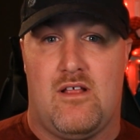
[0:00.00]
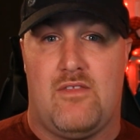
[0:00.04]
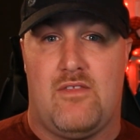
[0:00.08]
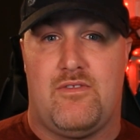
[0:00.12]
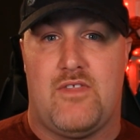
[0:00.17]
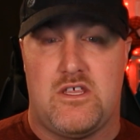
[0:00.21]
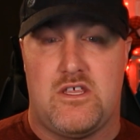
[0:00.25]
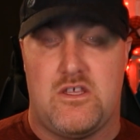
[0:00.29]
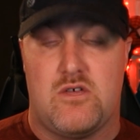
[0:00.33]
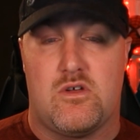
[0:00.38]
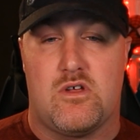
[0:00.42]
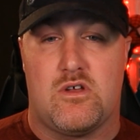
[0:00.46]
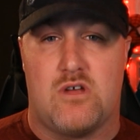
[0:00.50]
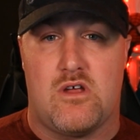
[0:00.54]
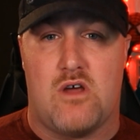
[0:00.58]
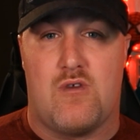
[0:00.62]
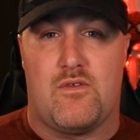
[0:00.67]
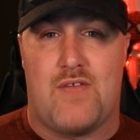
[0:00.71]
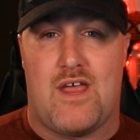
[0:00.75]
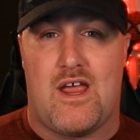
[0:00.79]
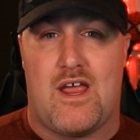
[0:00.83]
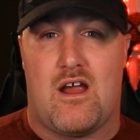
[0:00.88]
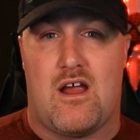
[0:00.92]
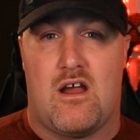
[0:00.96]
that you can go
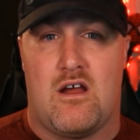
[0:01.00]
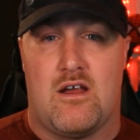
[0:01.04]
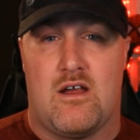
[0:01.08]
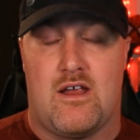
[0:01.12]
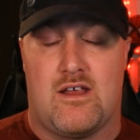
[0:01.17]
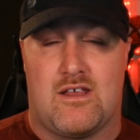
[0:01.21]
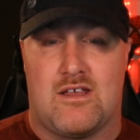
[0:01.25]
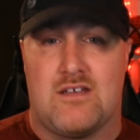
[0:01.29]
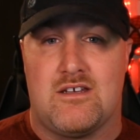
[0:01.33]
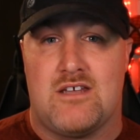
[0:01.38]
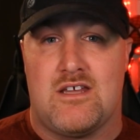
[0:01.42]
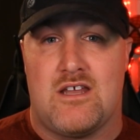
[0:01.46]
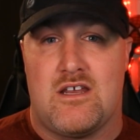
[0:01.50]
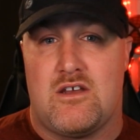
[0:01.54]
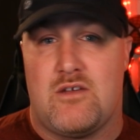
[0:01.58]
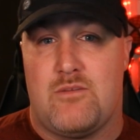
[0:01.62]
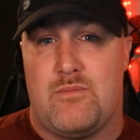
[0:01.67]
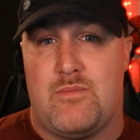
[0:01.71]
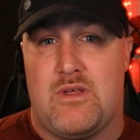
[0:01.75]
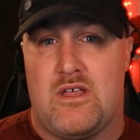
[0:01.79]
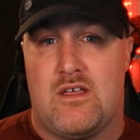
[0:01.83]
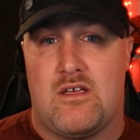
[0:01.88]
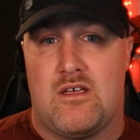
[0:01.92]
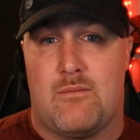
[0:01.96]
there and continue
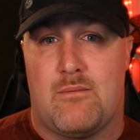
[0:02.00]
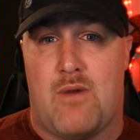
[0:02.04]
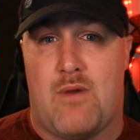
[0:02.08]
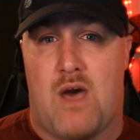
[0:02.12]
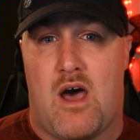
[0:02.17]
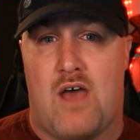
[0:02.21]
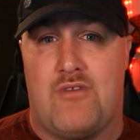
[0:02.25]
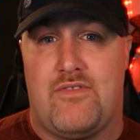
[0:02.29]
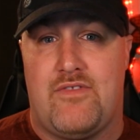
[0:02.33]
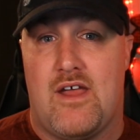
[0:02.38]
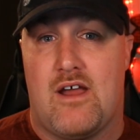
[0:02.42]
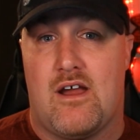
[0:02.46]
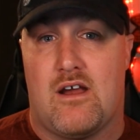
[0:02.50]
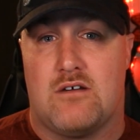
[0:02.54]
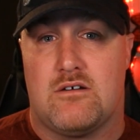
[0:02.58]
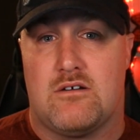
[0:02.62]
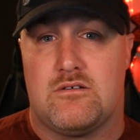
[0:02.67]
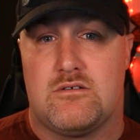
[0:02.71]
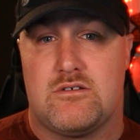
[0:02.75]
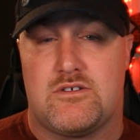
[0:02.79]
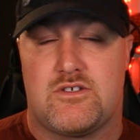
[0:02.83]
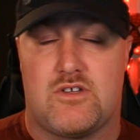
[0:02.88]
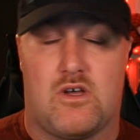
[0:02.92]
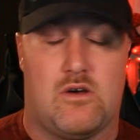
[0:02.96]
being a mod there.
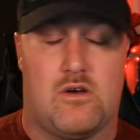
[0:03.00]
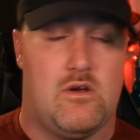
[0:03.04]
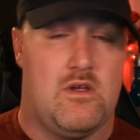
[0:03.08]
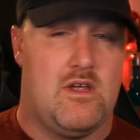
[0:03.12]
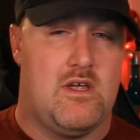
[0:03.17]
So,